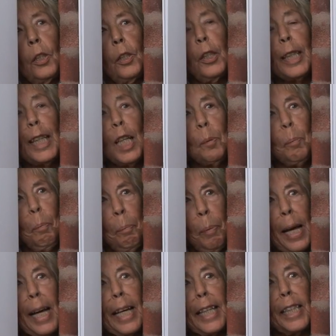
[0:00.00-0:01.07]
You're getting
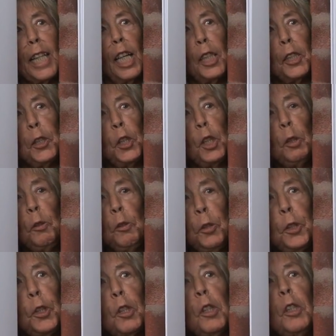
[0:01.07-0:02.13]
paid, aren't you?
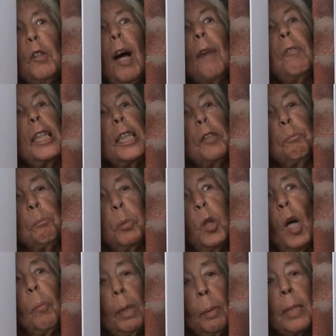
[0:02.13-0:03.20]
Shouldn't have any
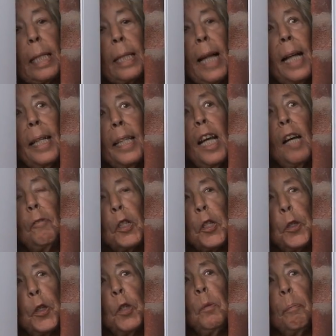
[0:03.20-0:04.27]
problems standing there for
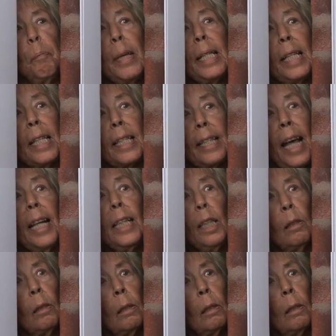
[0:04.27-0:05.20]
2 minutes, then.